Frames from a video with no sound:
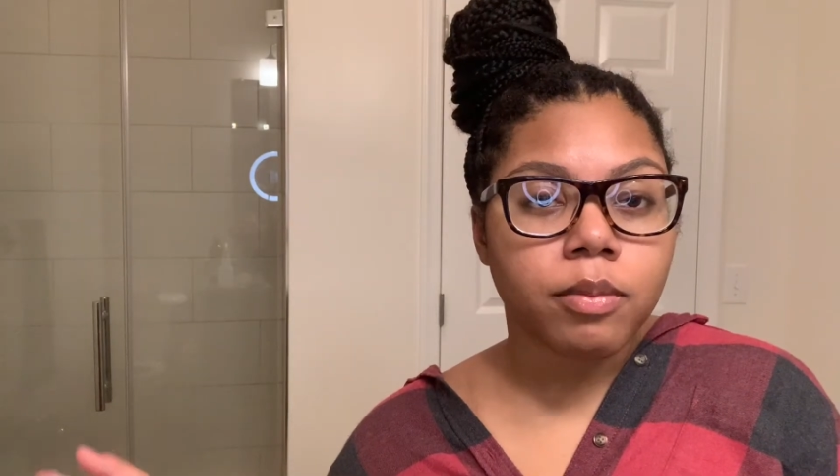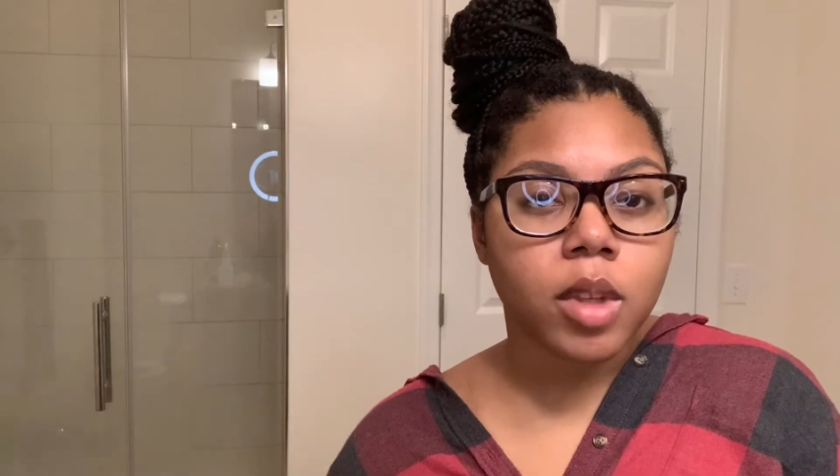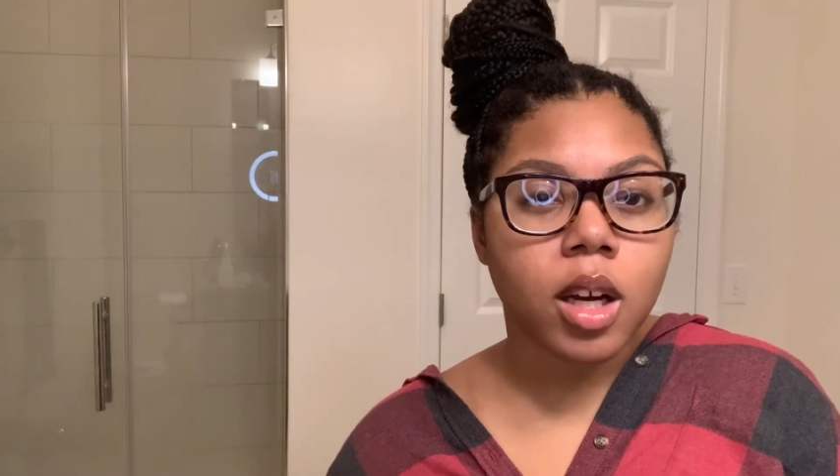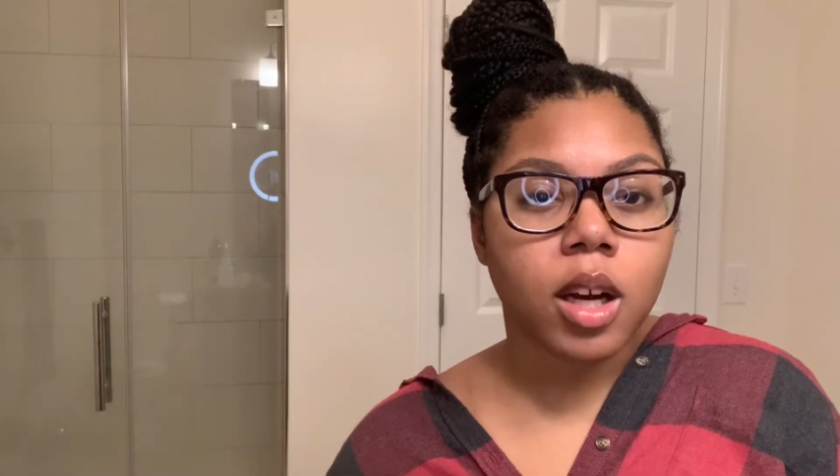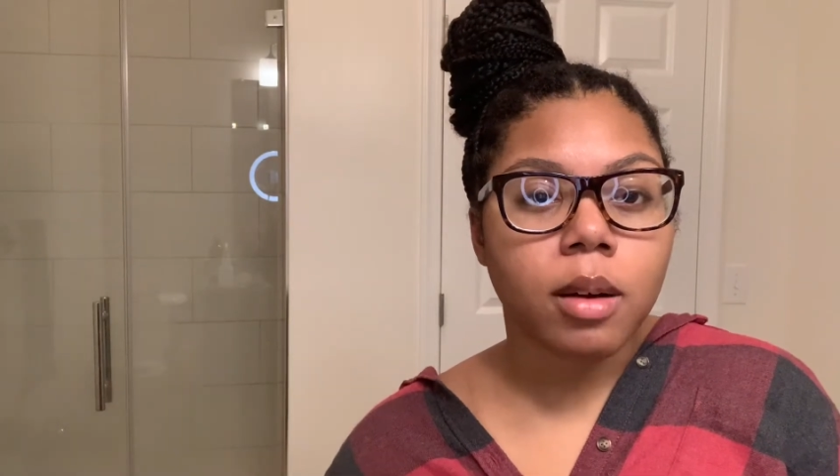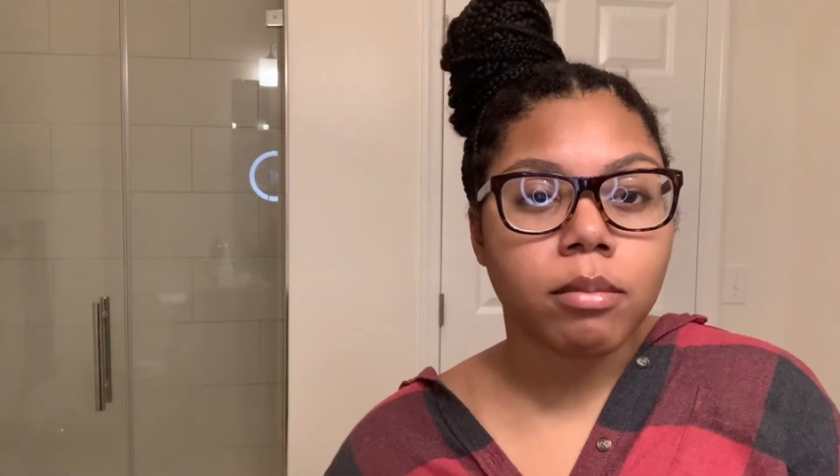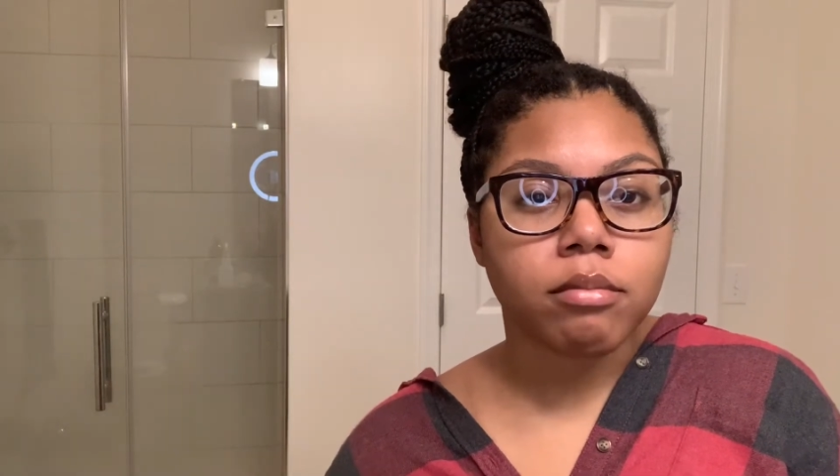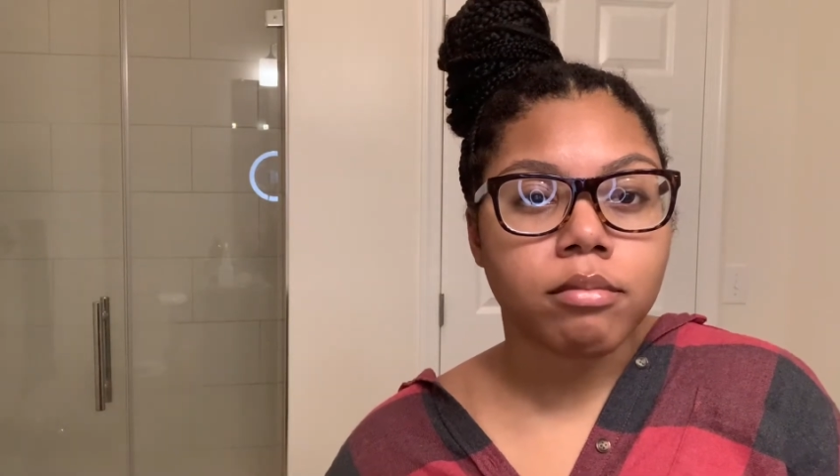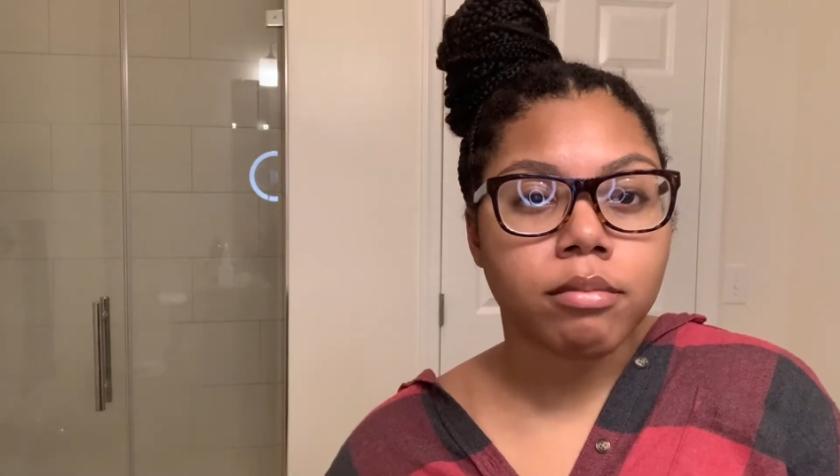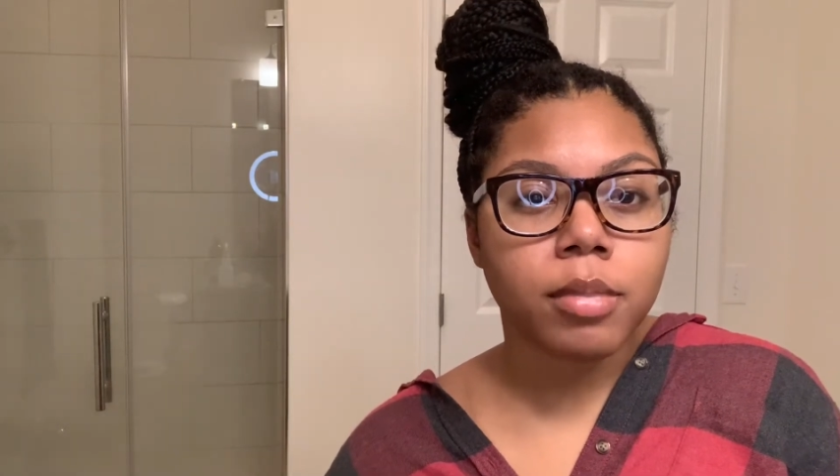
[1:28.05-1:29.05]
But
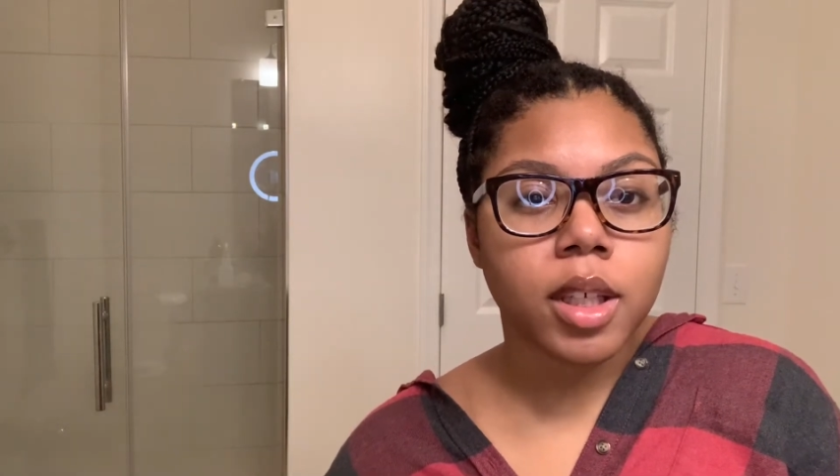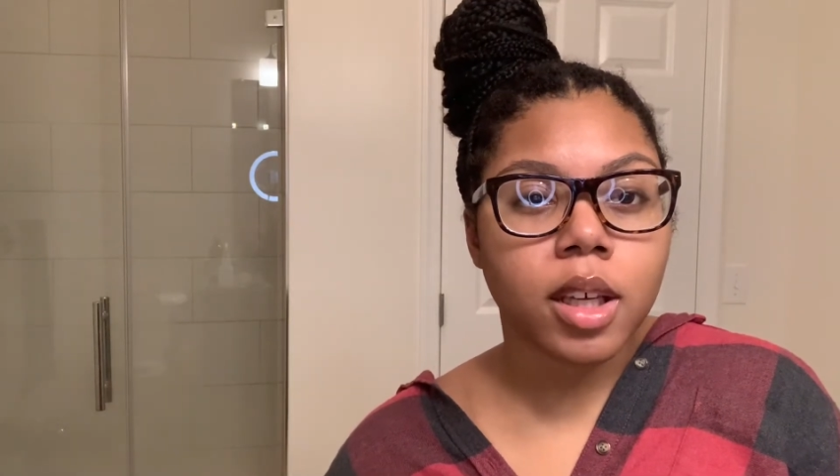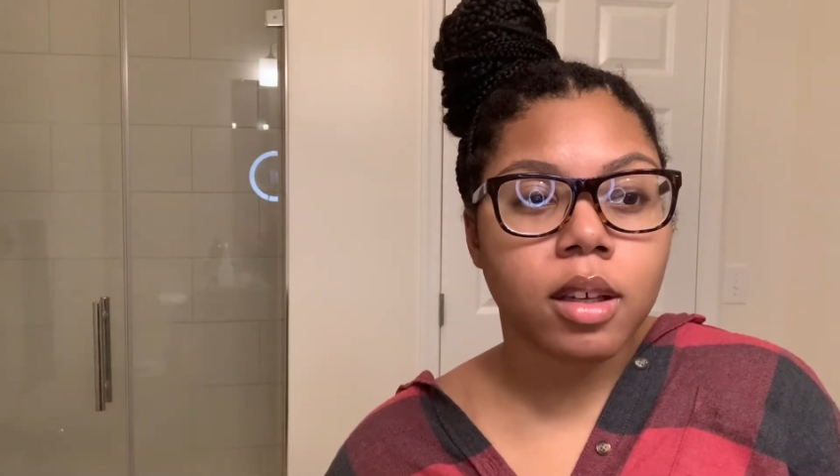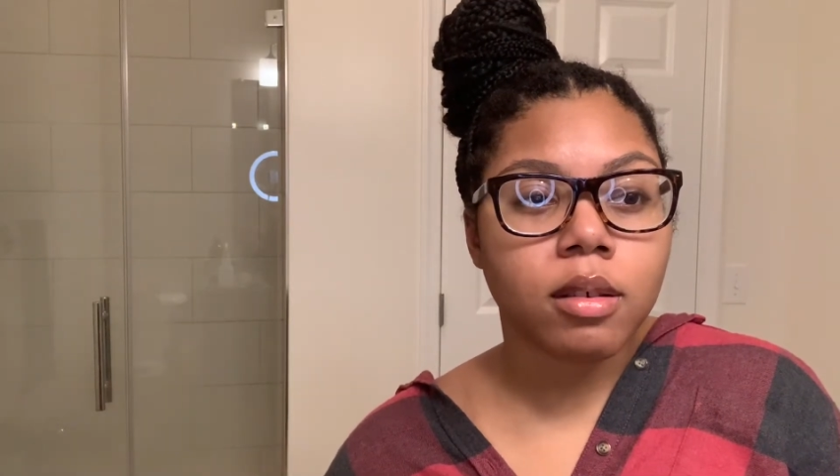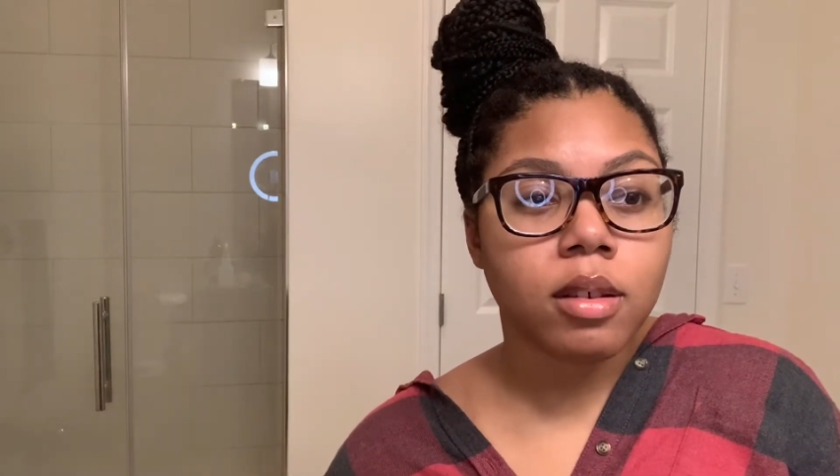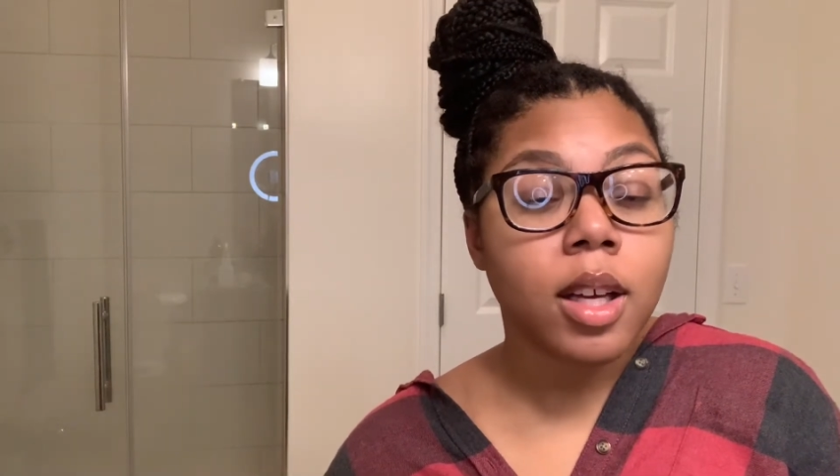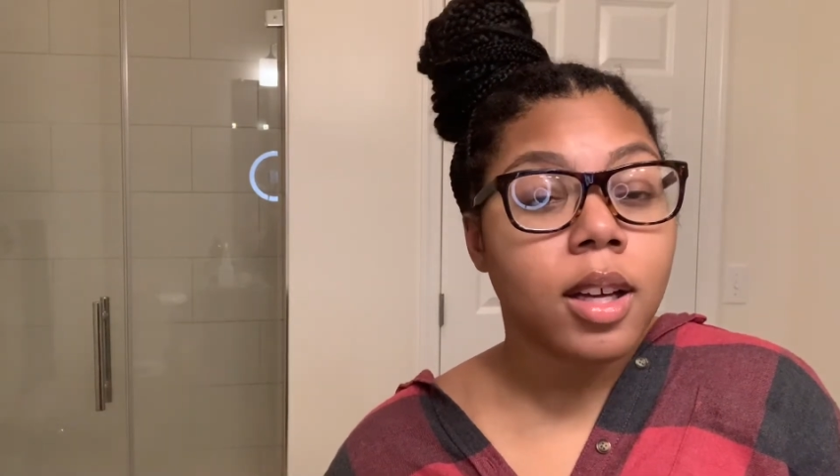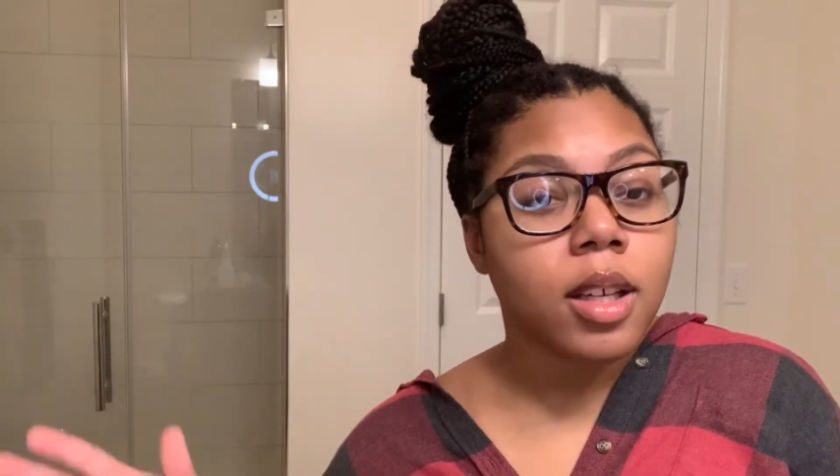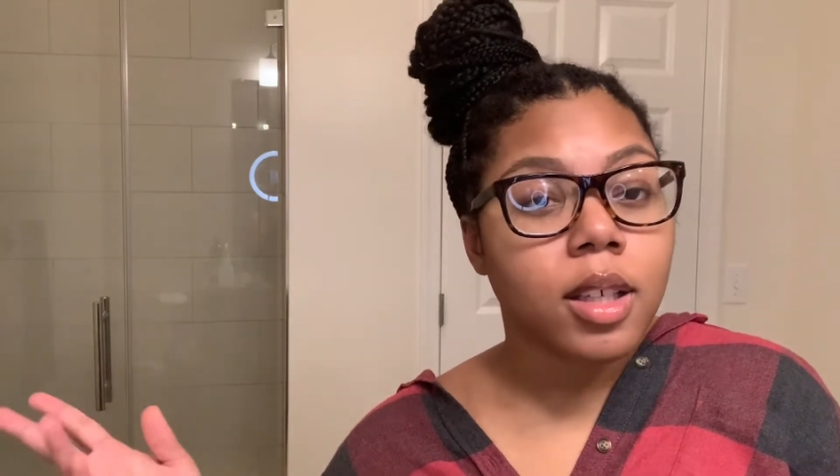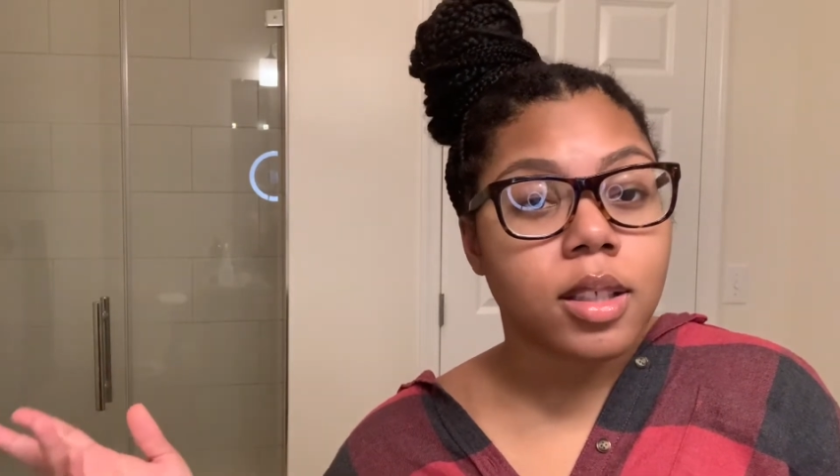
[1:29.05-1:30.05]
yeah, it's